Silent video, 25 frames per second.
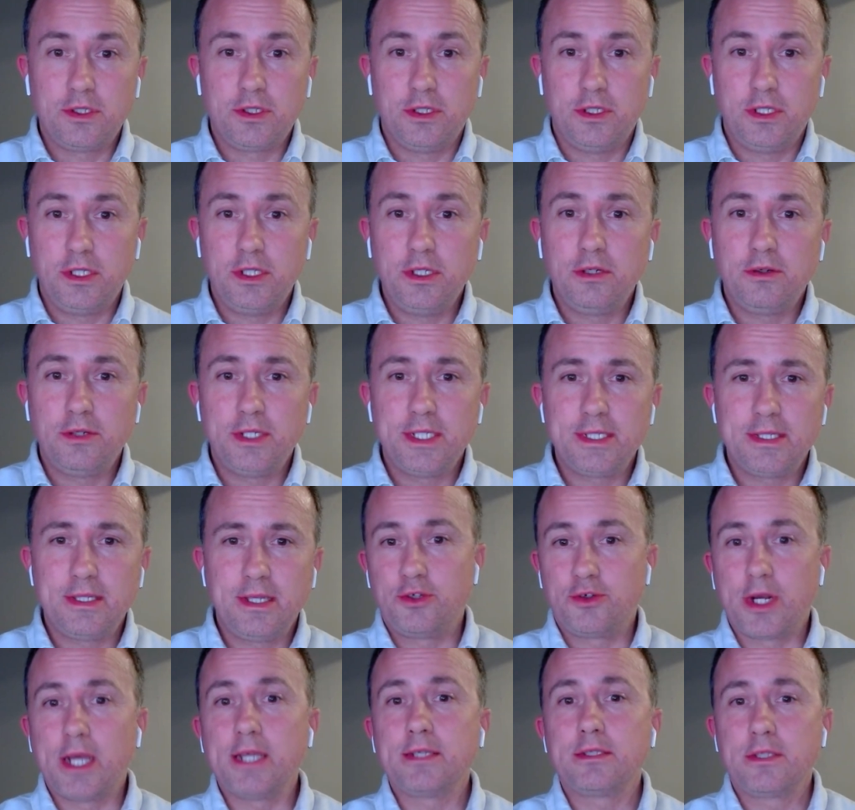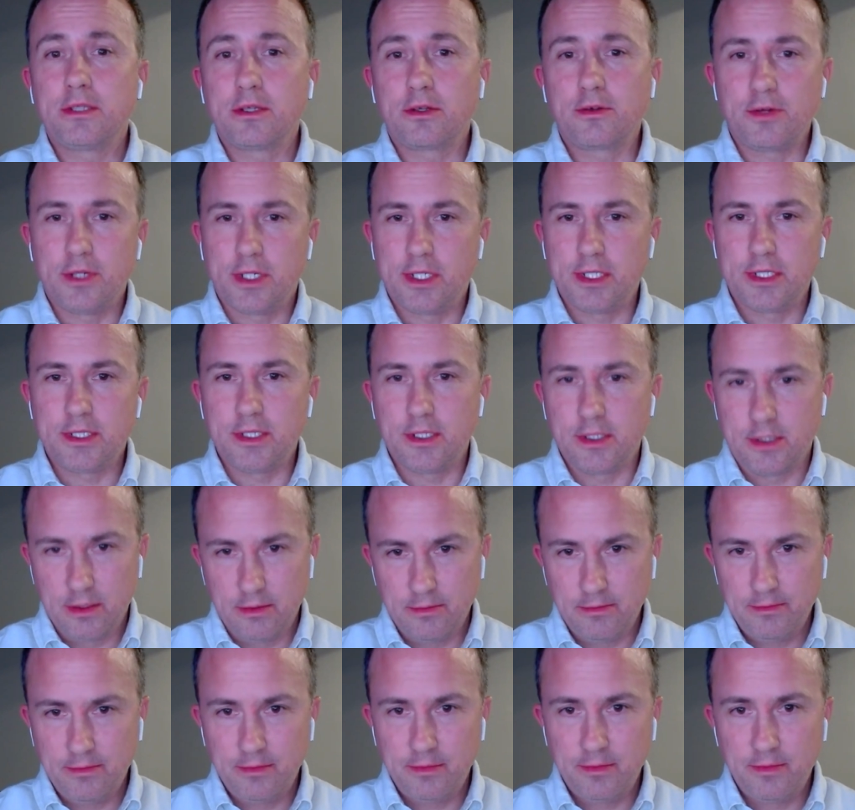should do is address the
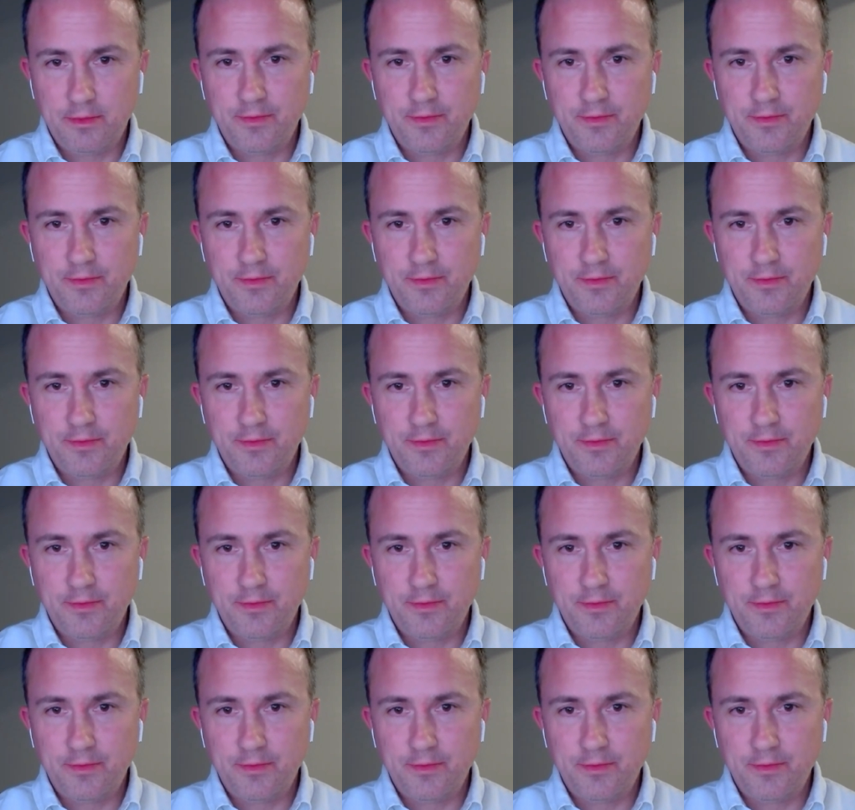criticism.